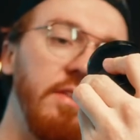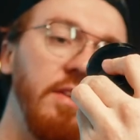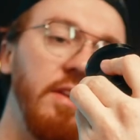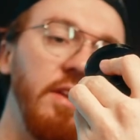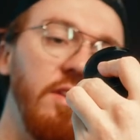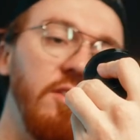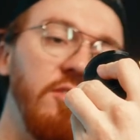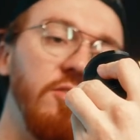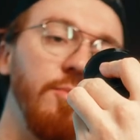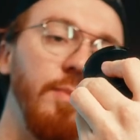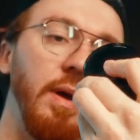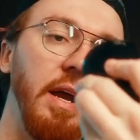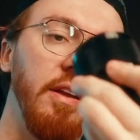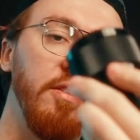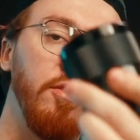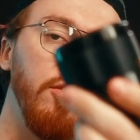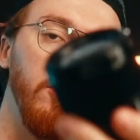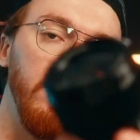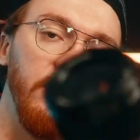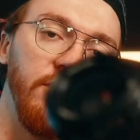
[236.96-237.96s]
here is my
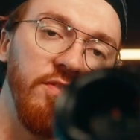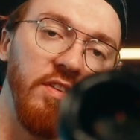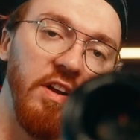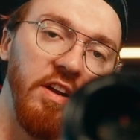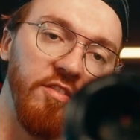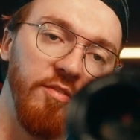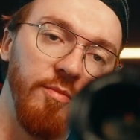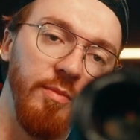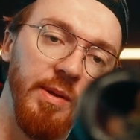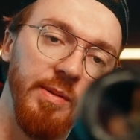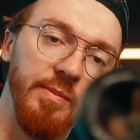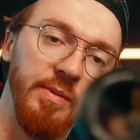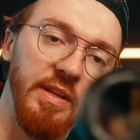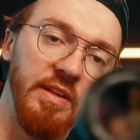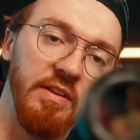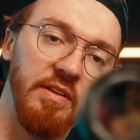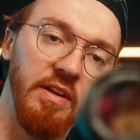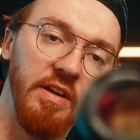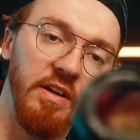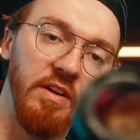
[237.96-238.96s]

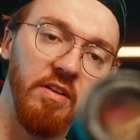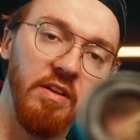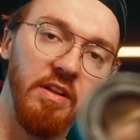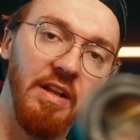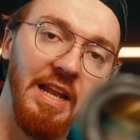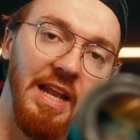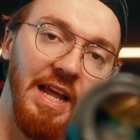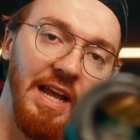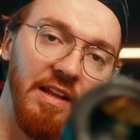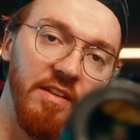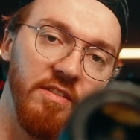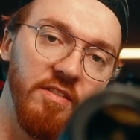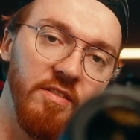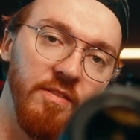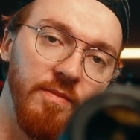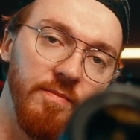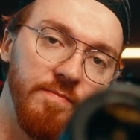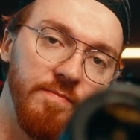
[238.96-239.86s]
35mm lens.